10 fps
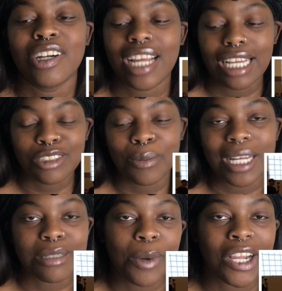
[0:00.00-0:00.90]
to go to high school
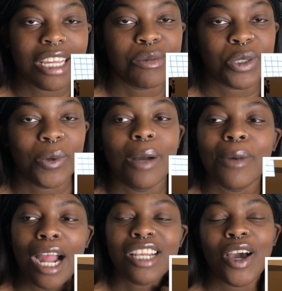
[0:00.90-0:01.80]
basketball games or what
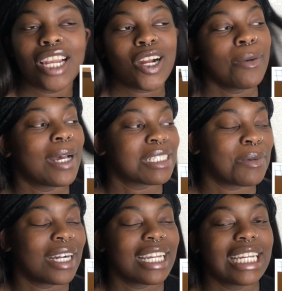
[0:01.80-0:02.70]
but i know at our
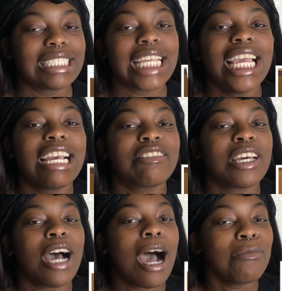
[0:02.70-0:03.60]
basketball games if
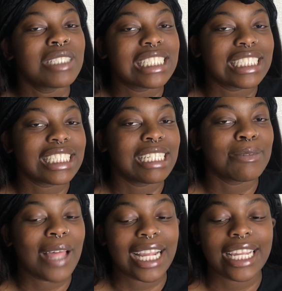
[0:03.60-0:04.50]
the opposite
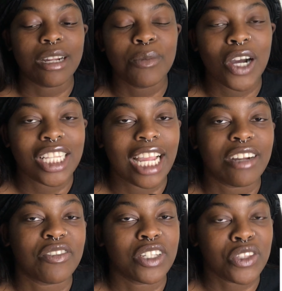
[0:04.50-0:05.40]
team like airball
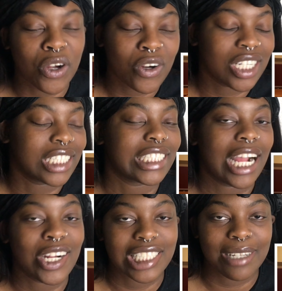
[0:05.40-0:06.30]
like a free throw or a
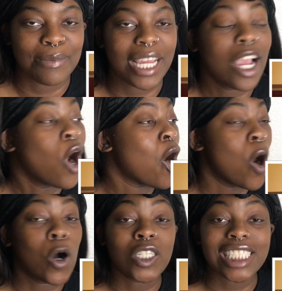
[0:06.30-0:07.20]
shot or something
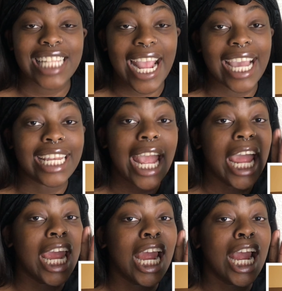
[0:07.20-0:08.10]
whole stand
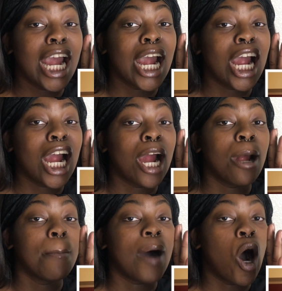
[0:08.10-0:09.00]

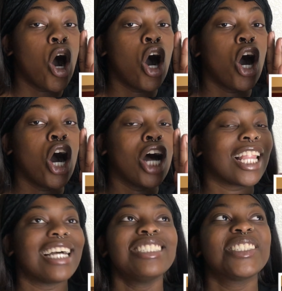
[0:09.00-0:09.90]

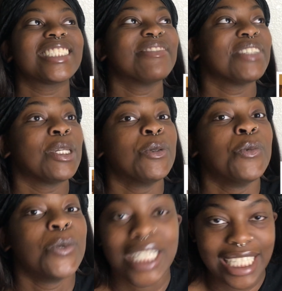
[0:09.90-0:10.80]
airball i used to
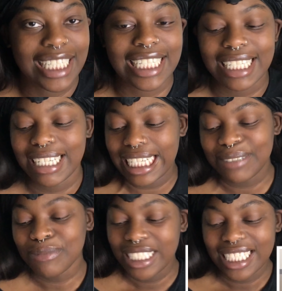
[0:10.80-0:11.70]
be weak
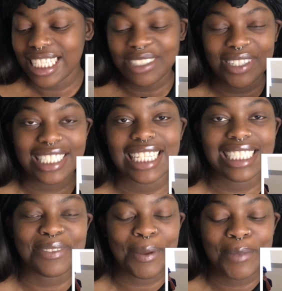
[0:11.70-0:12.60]
anyways
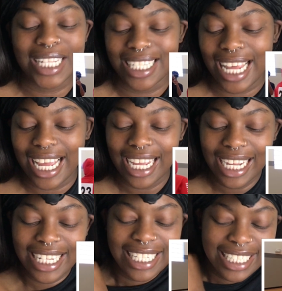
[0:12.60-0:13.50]
that just made me think of that